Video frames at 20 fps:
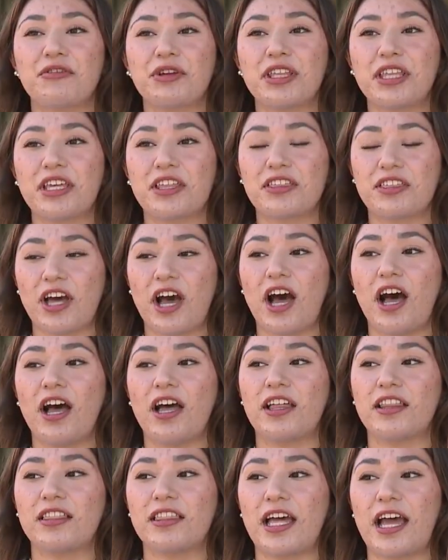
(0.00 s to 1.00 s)
really
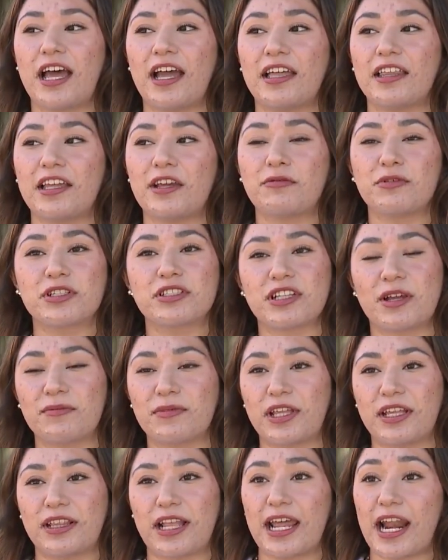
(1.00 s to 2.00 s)
thought that it was
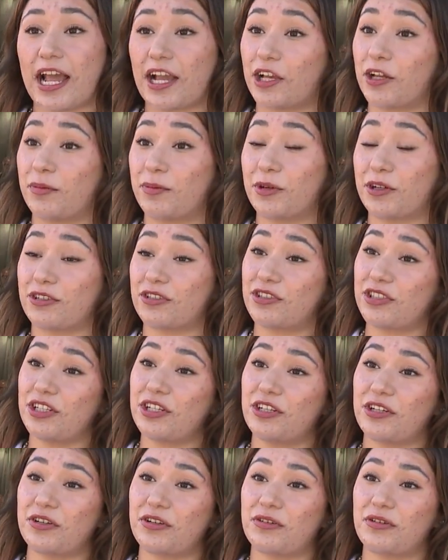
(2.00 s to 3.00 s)
something that I could
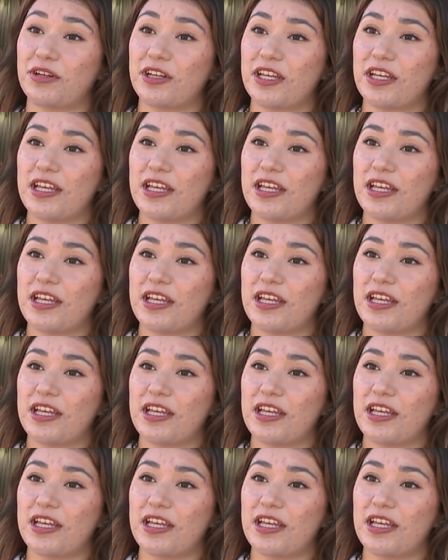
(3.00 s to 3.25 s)
pursue